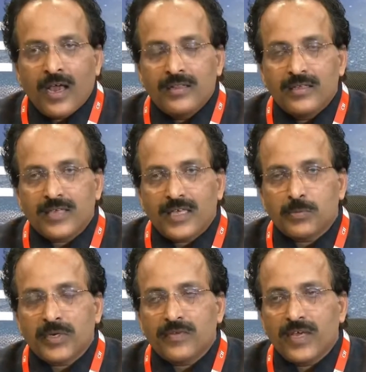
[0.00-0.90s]
And this
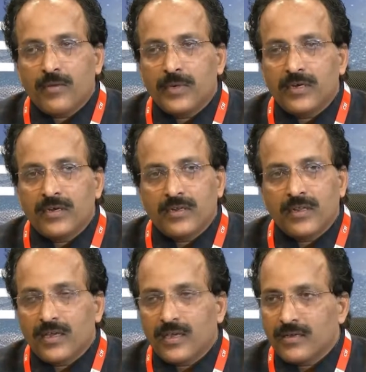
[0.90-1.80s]
aspect we have been
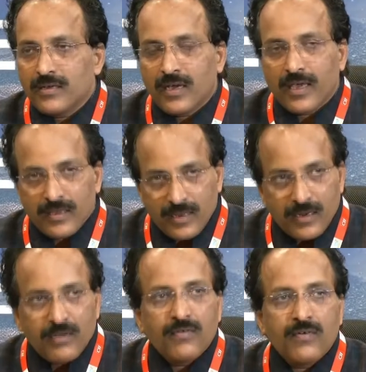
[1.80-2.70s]
telling again,
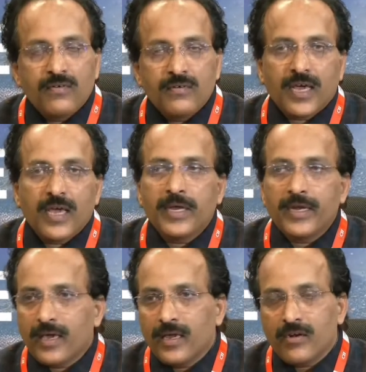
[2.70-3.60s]
time
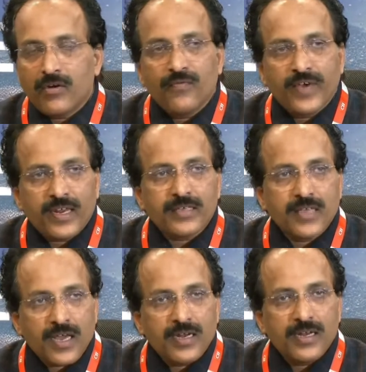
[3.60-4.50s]
and again, on where
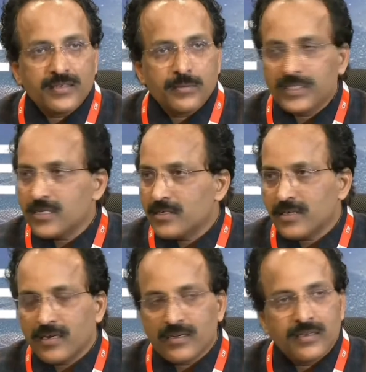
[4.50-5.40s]
exactly is the
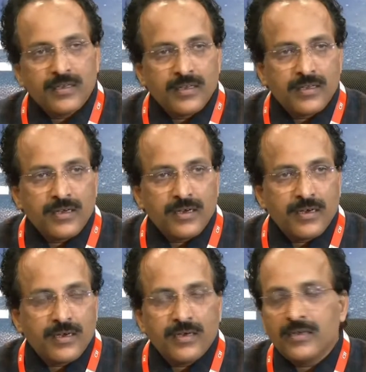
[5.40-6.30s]
business and
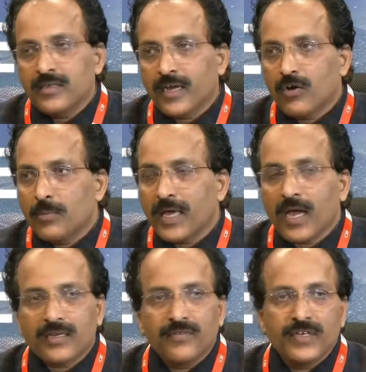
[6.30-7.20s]
economic
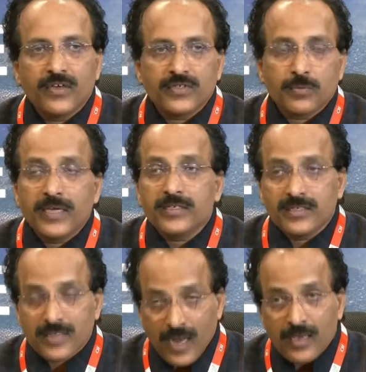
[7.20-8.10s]
activity of space
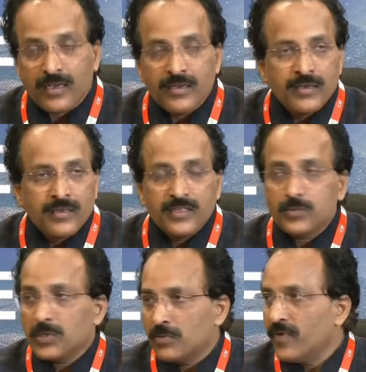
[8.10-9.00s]
is lying.
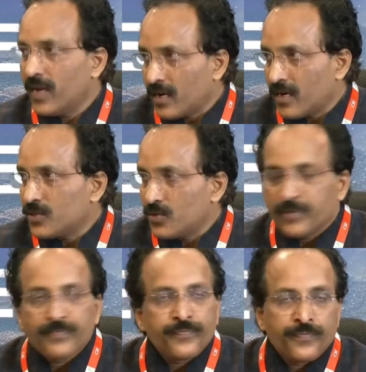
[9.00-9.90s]
This must be well
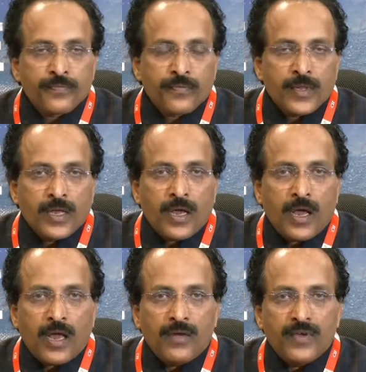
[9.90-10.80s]
understood.
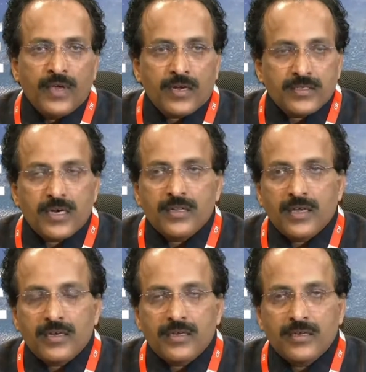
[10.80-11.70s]
And we understand
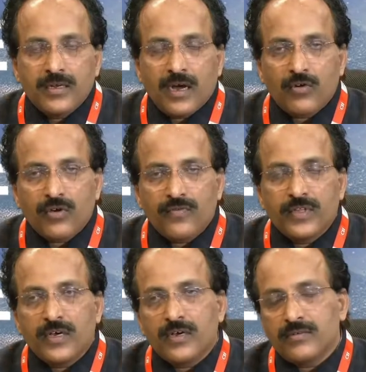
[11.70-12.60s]
that in out
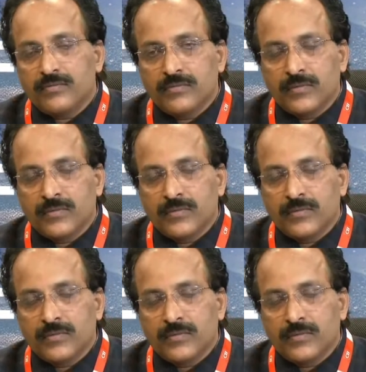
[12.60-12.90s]
of the